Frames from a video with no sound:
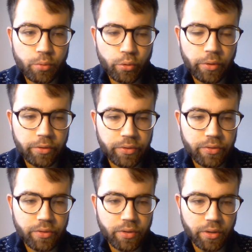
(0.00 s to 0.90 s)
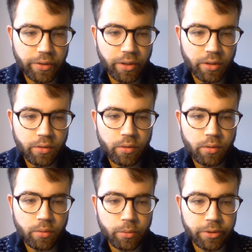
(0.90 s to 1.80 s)
"Prudence, indeed,
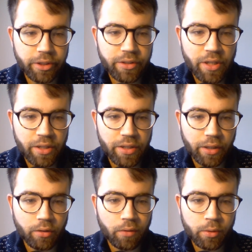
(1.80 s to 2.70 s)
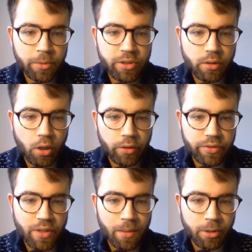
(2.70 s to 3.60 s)
will dictate that governments long
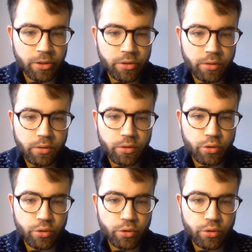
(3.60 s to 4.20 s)
established